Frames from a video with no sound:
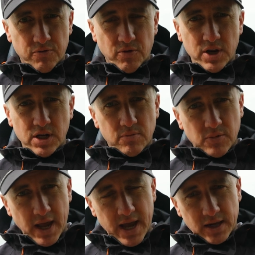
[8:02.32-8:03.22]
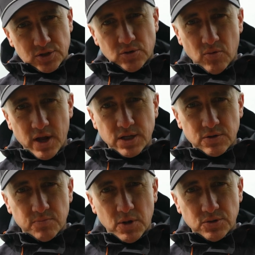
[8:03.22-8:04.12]
freedom, that extra range
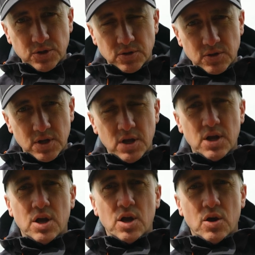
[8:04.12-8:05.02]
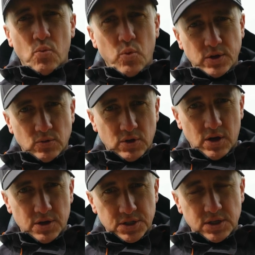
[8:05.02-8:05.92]
of motion when you're
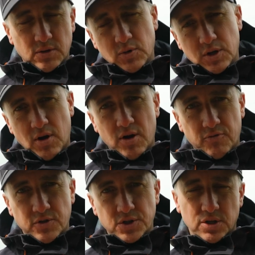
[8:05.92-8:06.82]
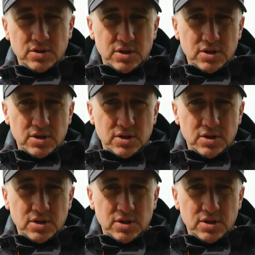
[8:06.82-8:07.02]
casting, when you're out fishing.